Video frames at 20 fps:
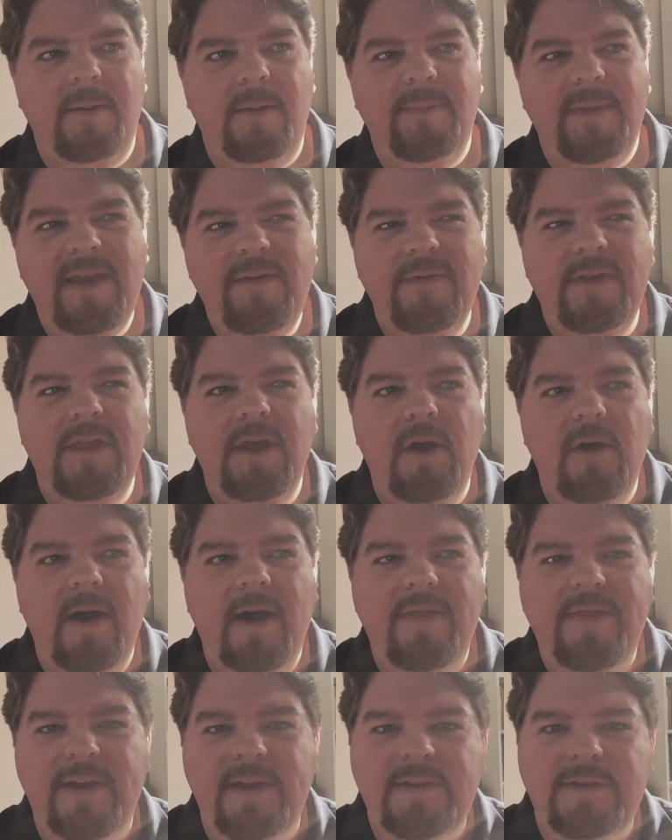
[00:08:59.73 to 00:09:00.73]
Even though
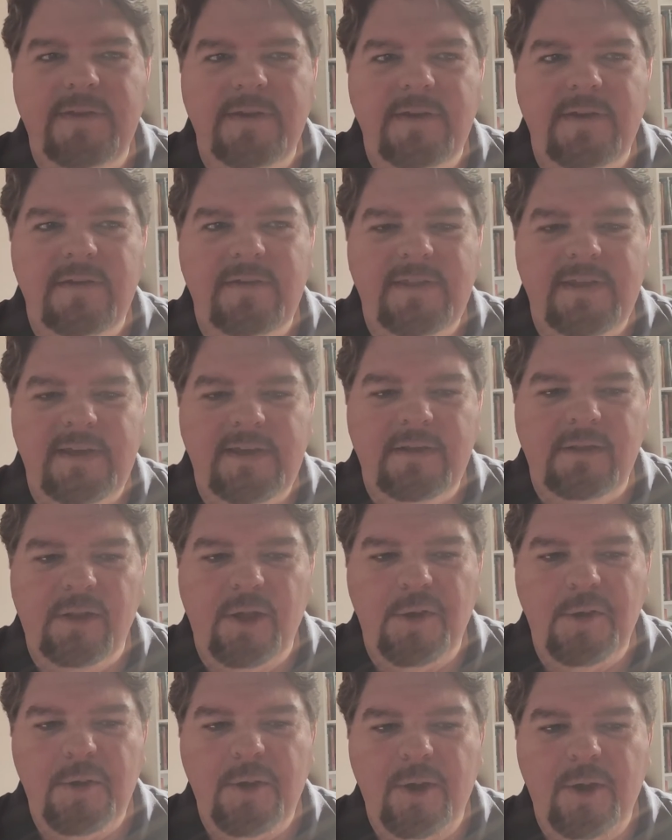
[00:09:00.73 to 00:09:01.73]
I think the
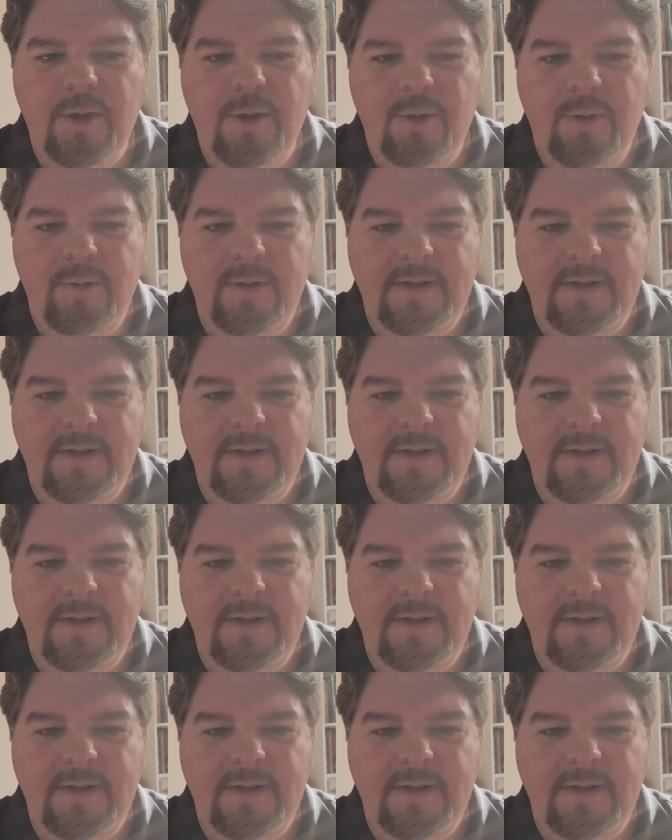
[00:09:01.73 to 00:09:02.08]
logo